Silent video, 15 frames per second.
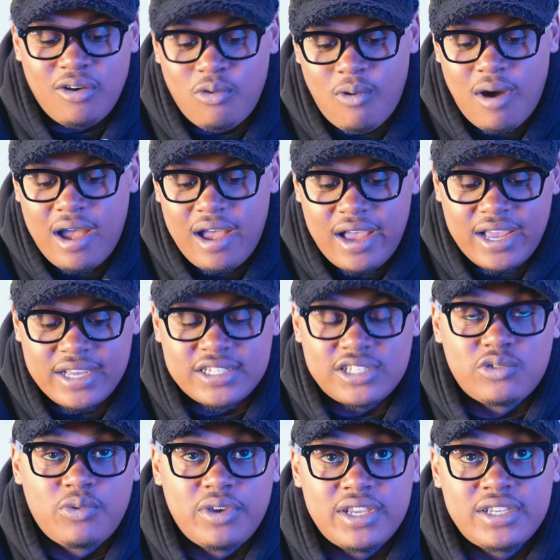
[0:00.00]
of why I
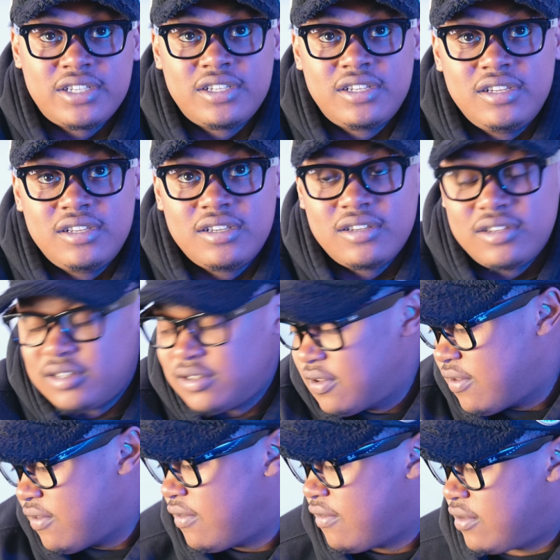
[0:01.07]
switched
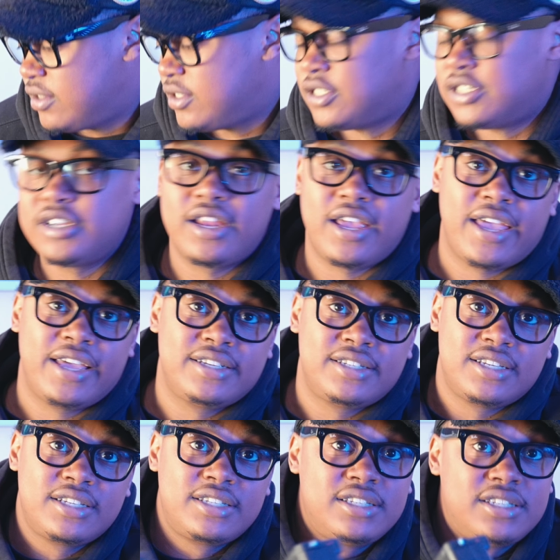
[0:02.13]
to the
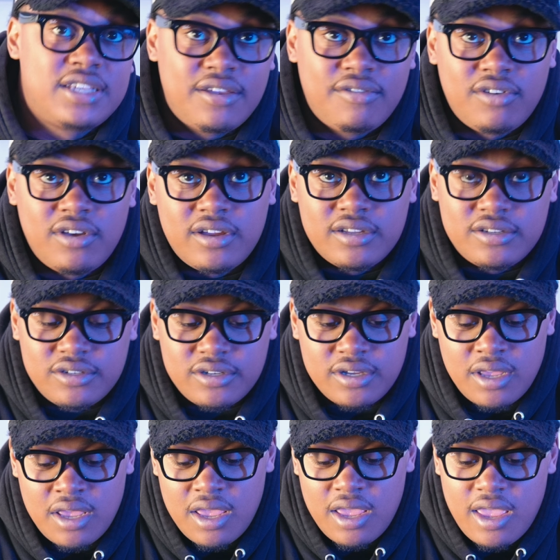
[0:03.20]
A6700
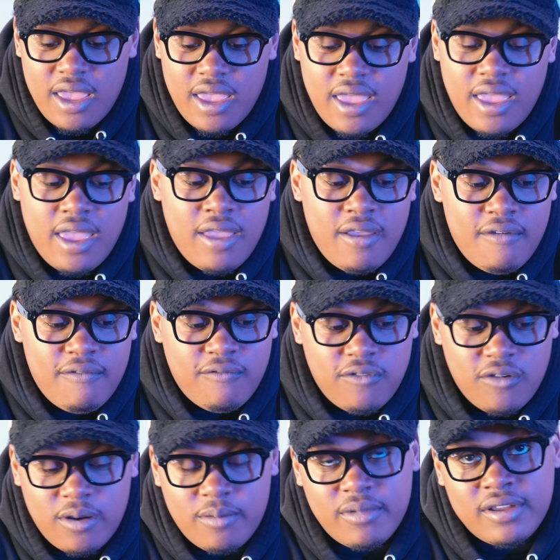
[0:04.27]

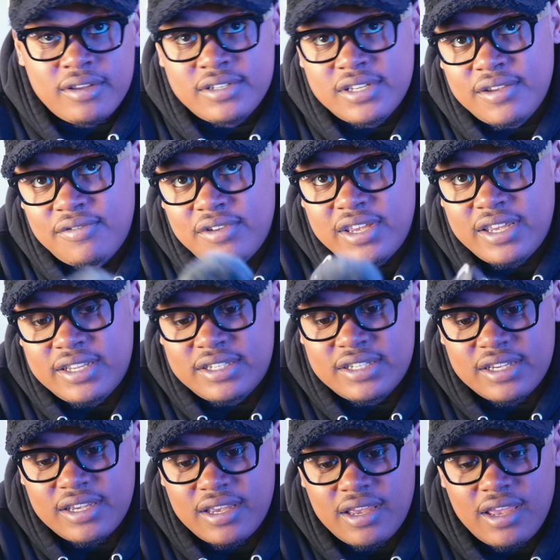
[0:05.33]
from the
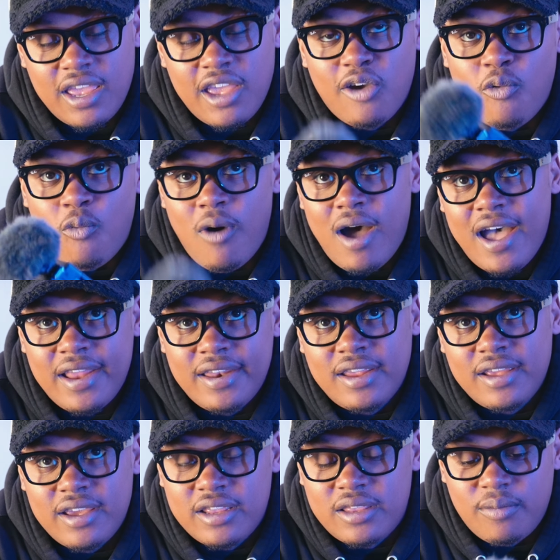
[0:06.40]
ZV-E10 and why I
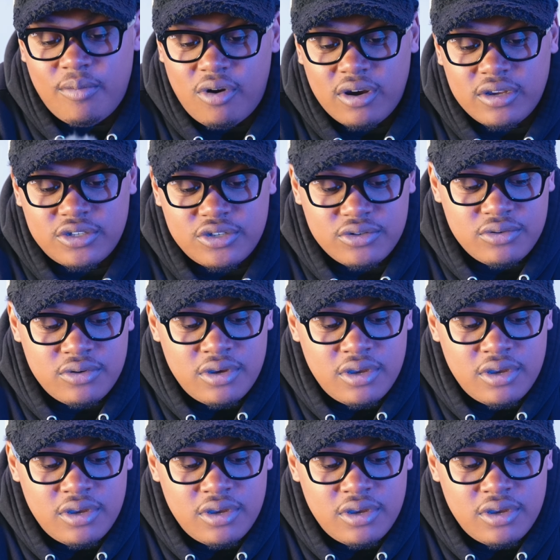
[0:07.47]
didn't get the Mark II.